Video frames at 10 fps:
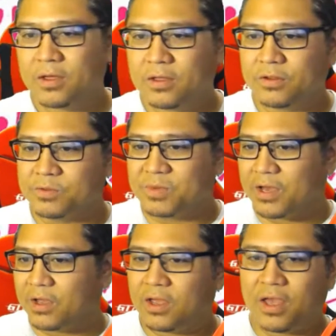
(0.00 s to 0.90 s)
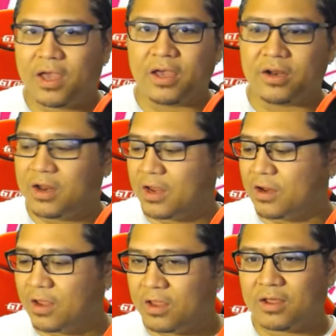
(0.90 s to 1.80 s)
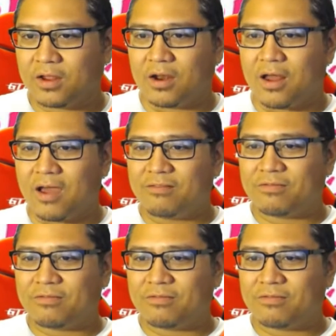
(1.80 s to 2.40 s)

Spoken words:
Use my handy-dandy knife.